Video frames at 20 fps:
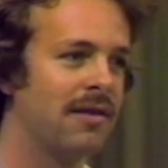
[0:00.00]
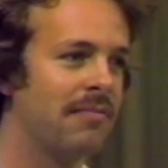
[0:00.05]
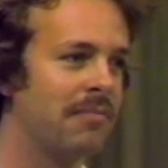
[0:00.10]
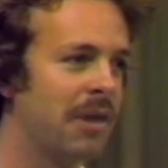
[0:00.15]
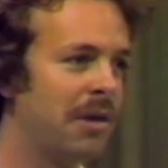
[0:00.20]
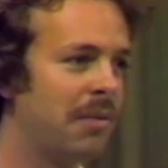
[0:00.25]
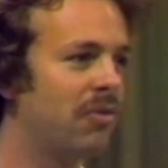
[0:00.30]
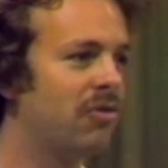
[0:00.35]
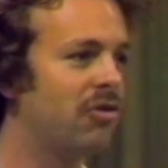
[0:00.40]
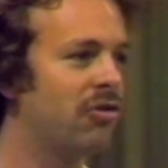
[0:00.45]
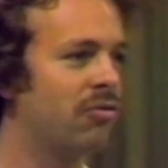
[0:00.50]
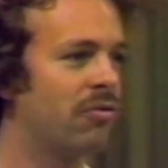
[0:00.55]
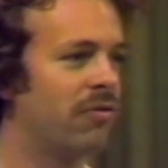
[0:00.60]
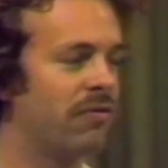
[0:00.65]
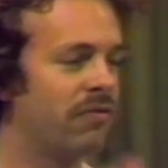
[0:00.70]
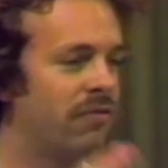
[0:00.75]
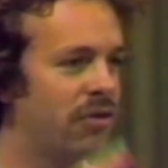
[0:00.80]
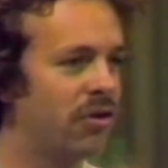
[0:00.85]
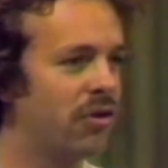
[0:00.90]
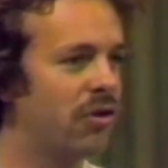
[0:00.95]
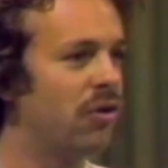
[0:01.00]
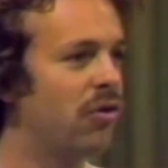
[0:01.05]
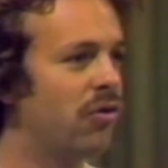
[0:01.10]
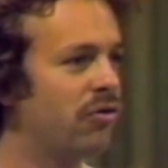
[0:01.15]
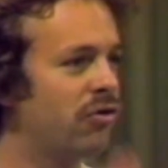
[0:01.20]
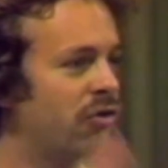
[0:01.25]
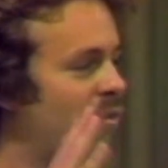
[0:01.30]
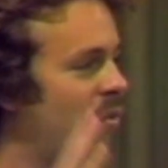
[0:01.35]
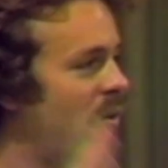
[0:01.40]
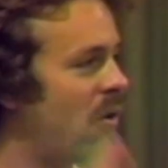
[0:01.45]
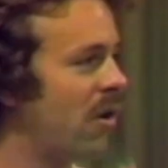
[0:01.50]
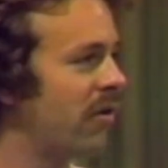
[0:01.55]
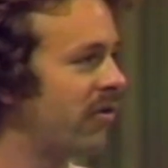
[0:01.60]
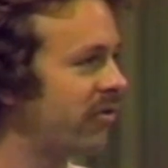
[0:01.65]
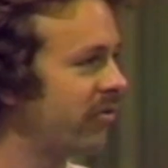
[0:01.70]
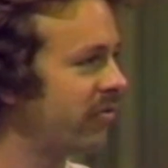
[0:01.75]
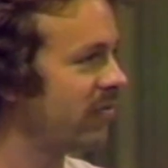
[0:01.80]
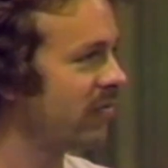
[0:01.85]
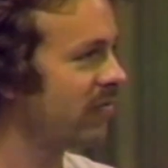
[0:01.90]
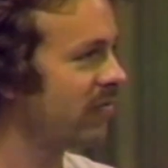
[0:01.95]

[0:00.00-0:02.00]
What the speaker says: people just refused to want us,